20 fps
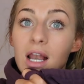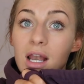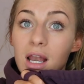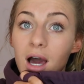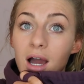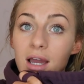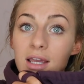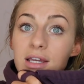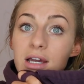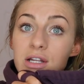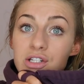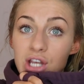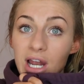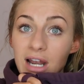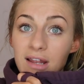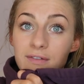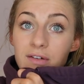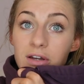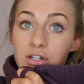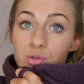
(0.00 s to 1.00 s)
like a
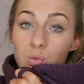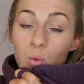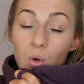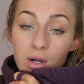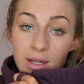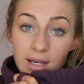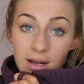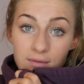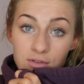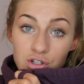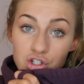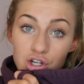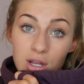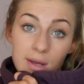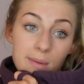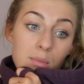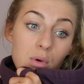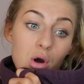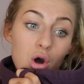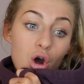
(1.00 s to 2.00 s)
jellyfish walking out the
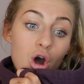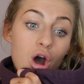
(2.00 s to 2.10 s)
gym